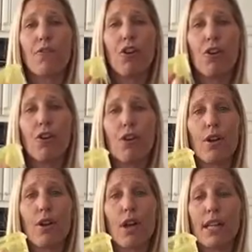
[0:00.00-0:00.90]

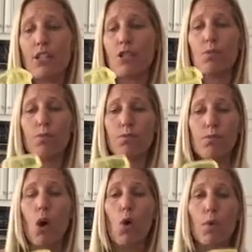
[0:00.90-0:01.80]
I can do
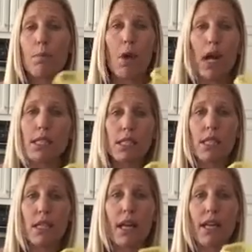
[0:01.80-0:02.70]
whole wheat
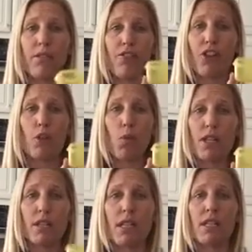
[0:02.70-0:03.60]
pasta and I can fill one
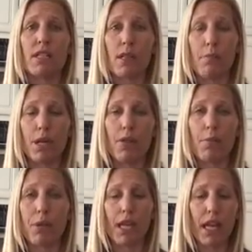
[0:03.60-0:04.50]
of these, dump it on the
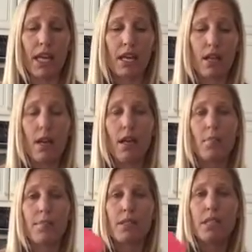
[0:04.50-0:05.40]
plate,
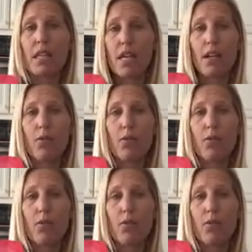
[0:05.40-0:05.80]
take